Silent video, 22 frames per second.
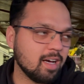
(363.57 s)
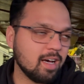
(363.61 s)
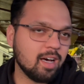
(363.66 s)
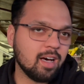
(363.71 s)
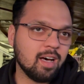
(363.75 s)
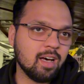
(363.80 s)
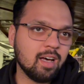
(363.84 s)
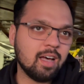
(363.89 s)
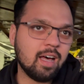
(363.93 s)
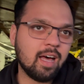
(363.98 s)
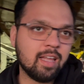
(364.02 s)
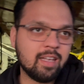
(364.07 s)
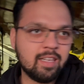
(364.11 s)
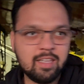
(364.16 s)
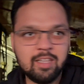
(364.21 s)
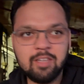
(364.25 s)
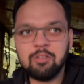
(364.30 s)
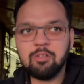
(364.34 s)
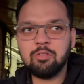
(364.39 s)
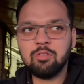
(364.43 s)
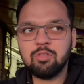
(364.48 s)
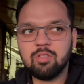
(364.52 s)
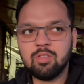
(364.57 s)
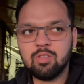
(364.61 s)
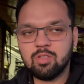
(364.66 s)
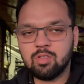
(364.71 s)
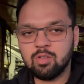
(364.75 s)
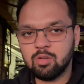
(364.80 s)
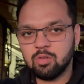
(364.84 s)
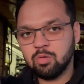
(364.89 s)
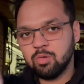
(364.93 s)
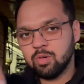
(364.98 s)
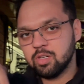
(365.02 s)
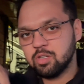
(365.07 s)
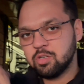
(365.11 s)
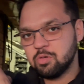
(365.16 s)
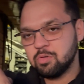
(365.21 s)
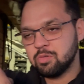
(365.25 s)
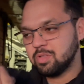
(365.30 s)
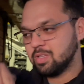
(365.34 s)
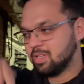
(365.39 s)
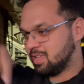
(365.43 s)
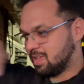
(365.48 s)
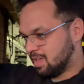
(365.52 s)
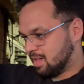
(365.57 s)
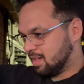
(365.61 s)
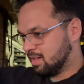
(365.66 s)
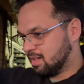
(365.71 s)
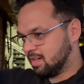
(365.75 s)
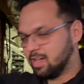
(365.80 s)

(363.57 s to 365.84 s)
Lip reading: I need you to do a shoot here.